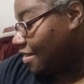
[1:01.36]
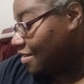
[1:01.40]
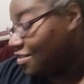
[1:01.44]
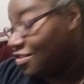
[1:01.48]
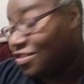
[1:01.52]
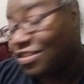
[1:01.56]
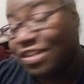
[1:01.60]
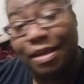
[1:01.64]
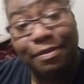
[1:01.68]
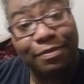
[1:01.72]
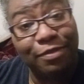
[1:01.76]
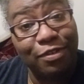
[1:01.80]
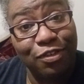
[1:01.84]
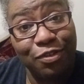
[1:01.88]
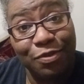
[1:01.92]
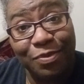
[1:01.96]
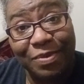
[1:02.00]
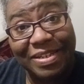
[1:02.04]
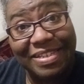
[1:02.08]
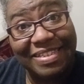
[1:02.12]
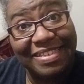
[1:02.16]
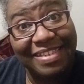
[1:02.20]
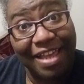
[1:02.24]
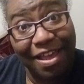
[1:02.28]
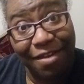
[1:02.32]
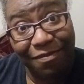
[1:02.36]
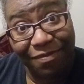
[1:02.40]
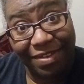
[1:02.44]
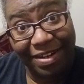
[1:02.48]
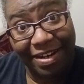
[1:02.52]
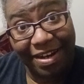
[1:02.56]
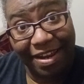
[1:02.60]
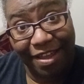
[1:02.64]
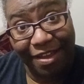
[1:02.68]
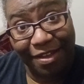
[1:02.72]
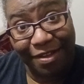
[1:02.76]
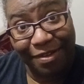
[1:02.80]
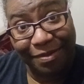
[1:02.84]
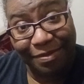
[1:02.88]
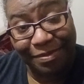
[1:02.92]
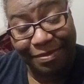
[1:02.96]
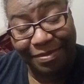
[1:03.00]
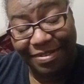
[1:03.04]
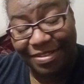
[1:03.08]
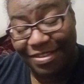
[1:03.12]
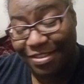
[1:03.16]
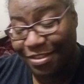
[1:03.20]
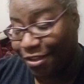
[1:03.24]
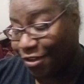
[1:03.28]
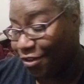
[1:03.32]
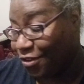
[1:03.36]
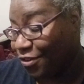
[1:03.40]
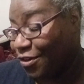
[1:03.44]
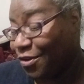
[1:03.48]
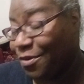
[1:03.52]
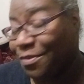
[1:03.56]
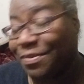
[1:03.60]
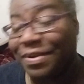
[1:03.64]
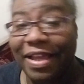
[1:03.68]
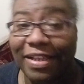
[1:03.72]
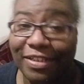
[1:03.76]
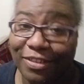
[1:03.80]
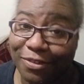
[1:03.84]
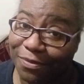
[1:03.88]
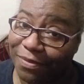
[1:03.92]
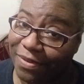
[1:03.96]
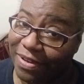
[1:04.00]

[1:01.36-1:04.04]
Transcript: chapter 27 now. So, we like to